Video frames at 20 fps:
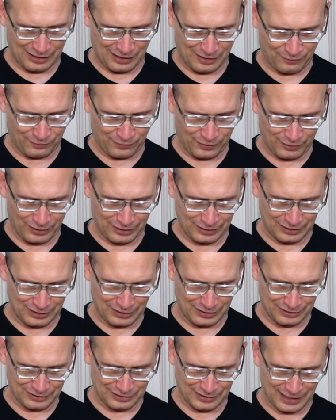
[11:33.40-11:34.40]
if you're into
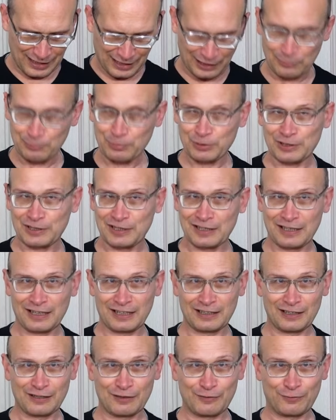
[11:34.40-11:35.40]
your scallops
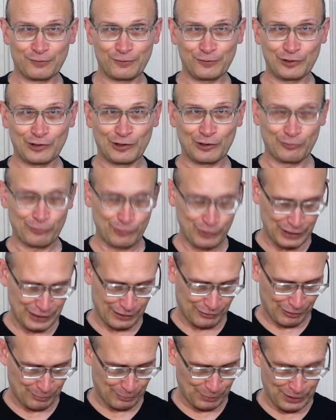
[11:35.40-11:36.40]
and you're a front or rear
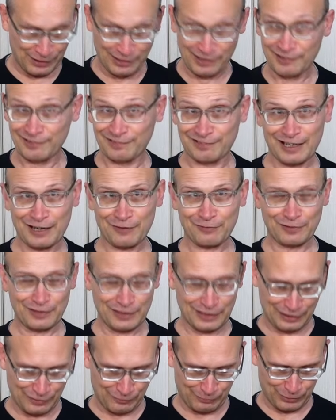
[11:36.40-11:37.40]
gripper,
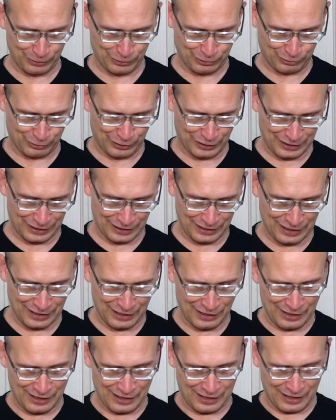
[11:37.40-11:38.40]
definitely give them a try.
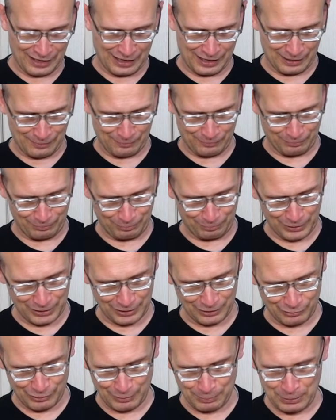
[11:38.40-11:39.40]

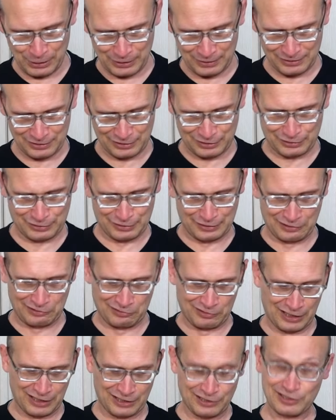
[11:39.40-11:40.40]
Mid grippers,
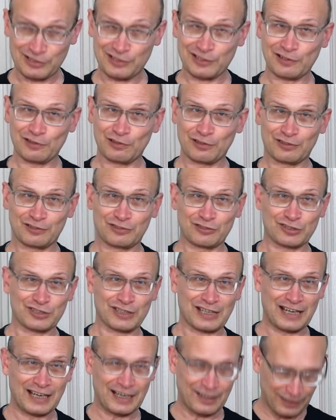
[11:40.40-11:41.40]
it's still just
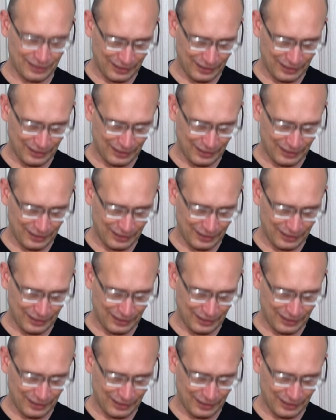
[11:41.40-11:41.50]
kind of